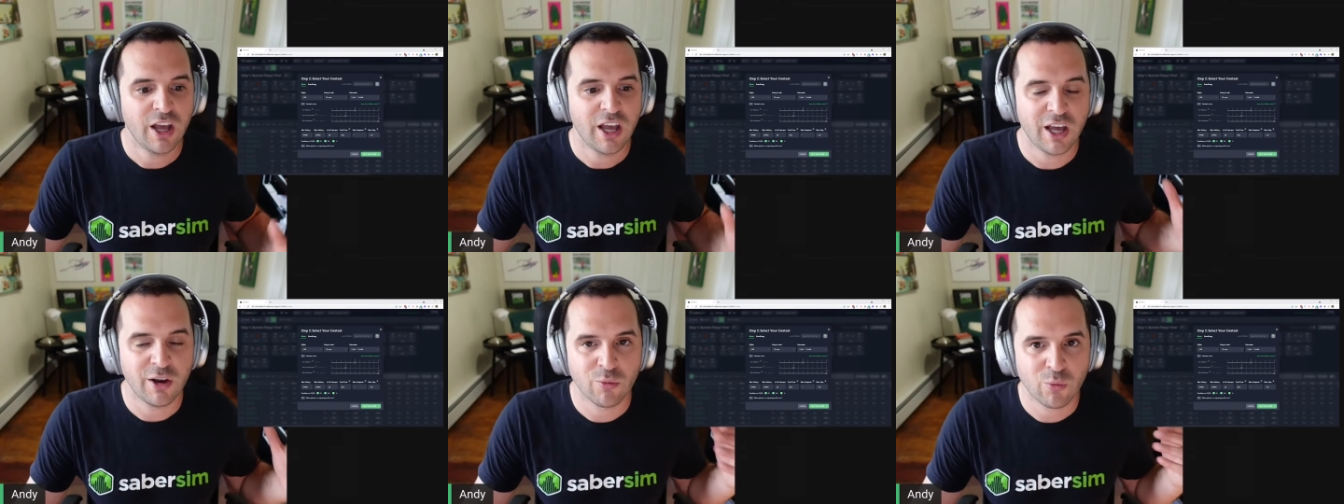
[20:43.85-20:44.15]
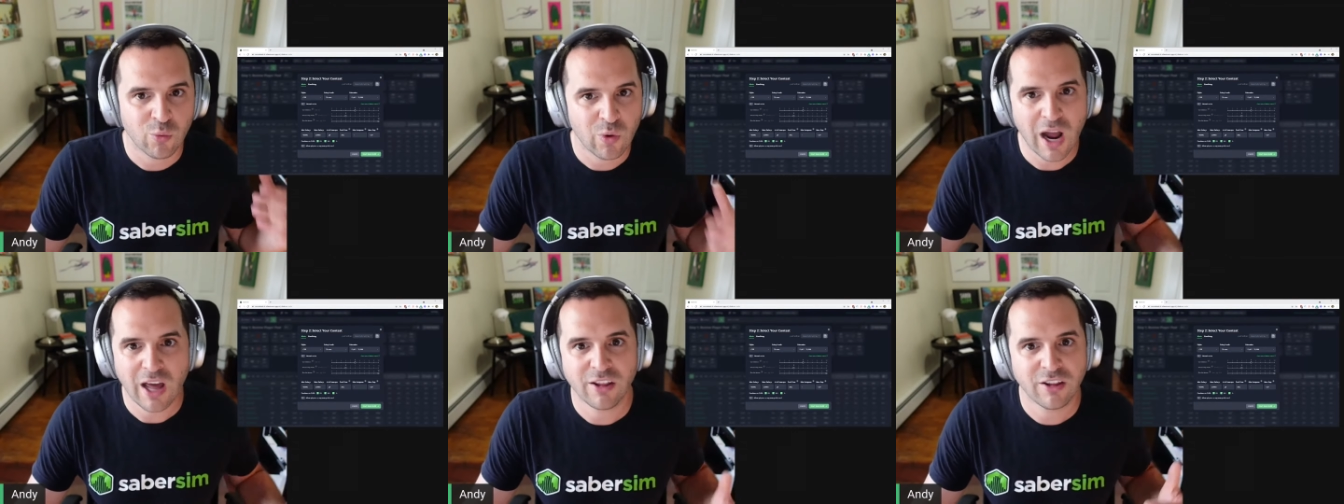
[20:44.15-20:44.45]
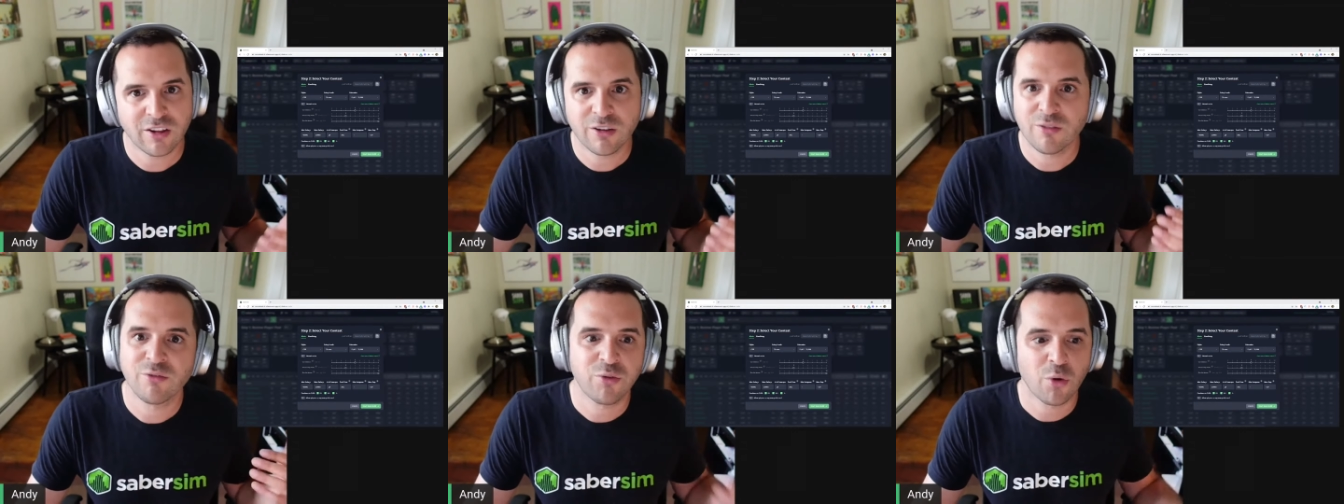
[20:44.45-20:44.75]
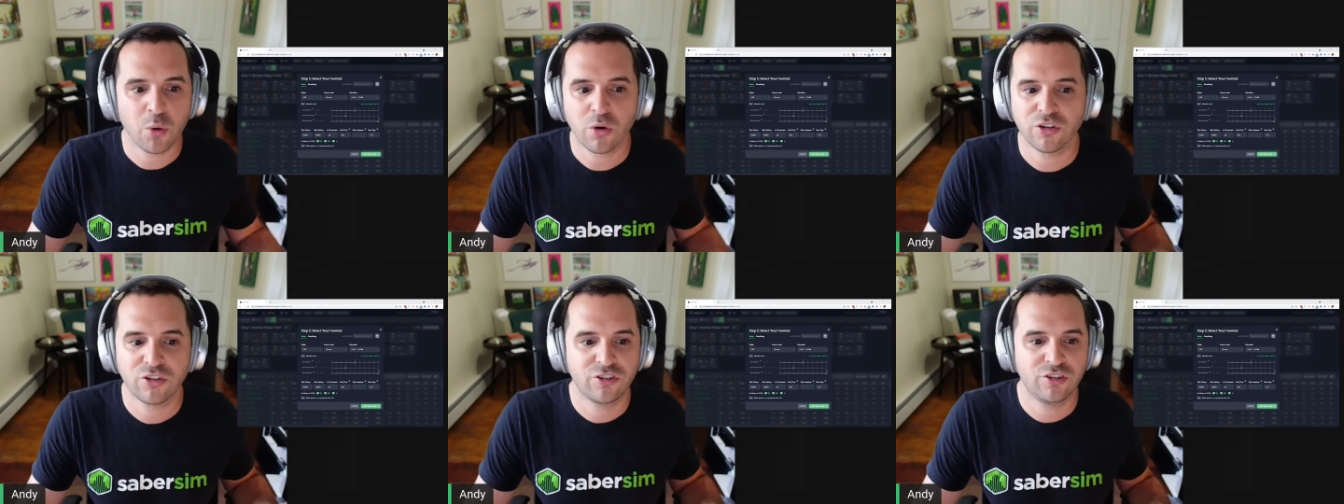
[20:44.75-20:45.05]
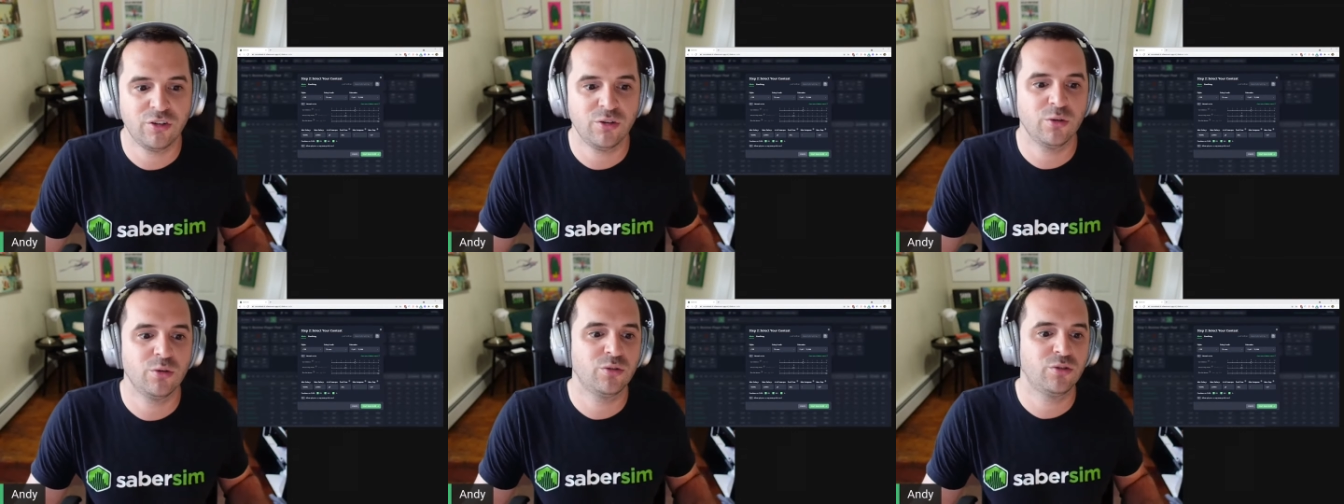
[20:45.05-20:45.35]
And rather than force
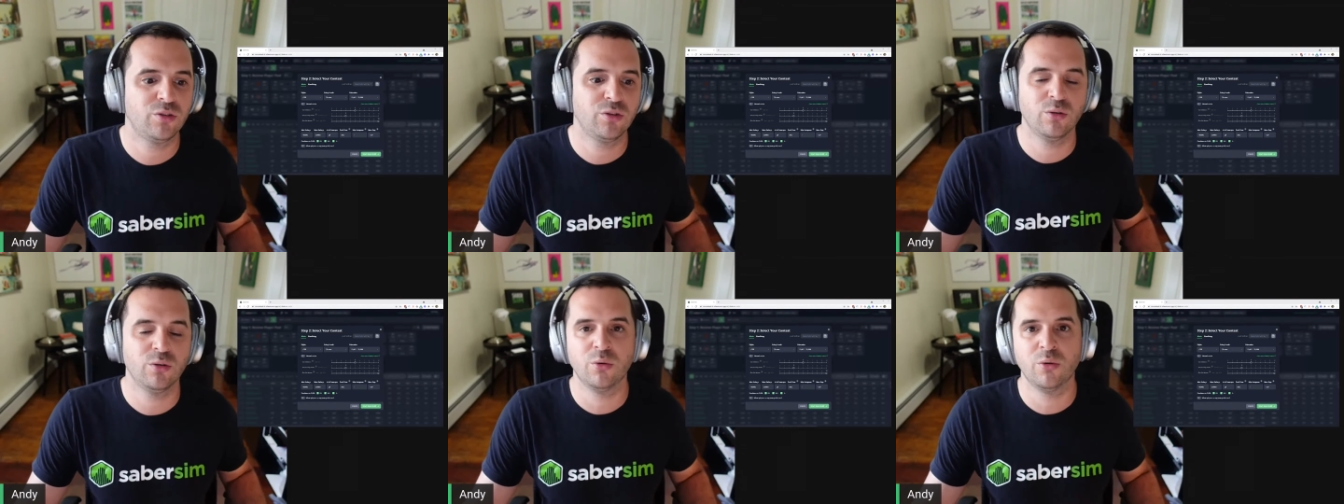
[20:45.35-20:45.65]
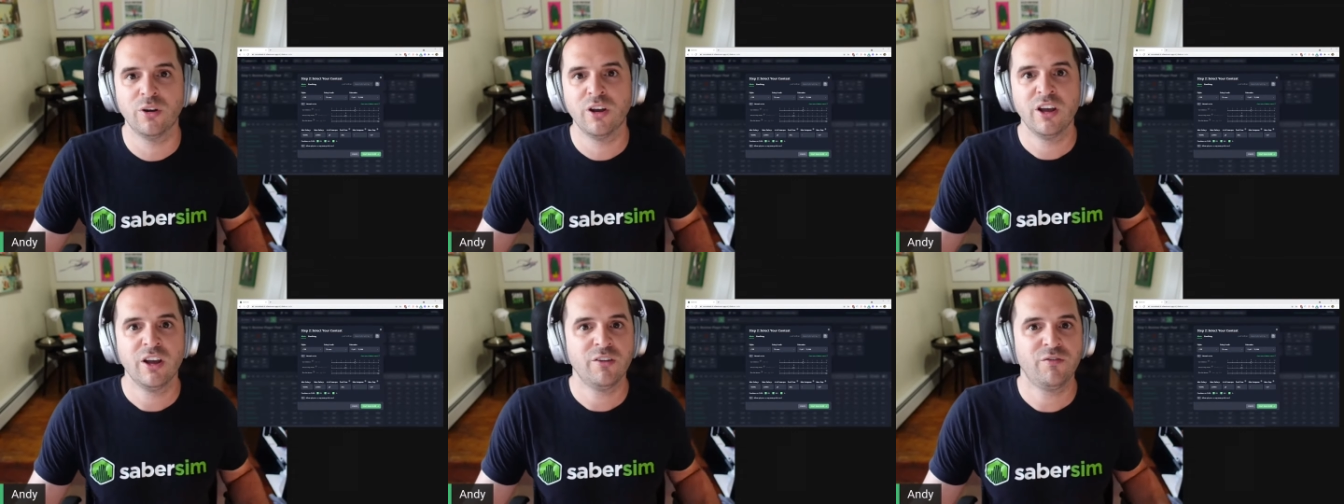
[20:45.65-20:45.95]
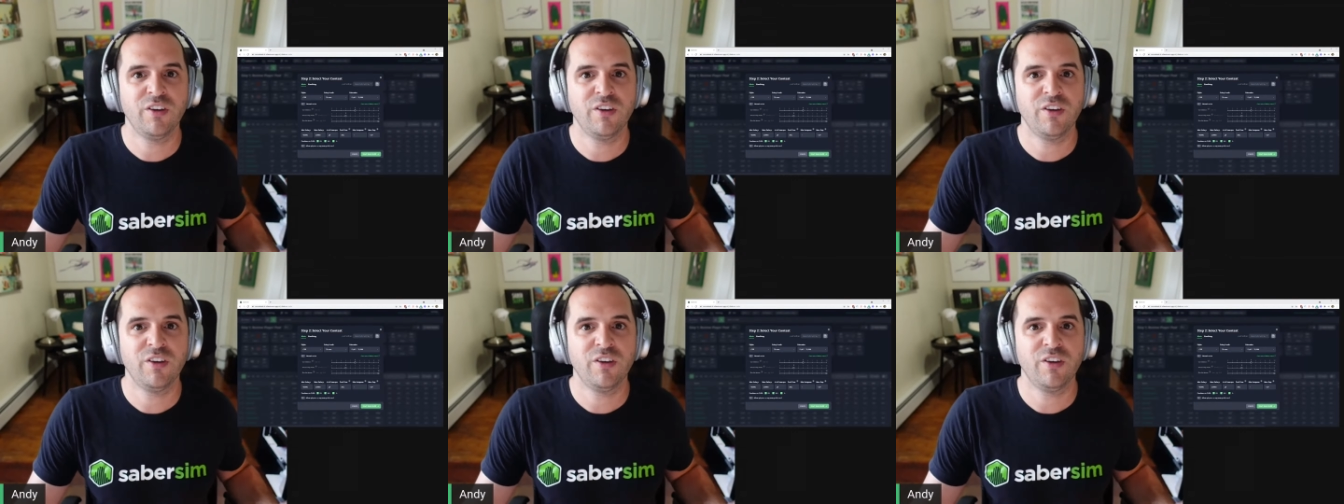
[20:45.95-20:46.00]
you to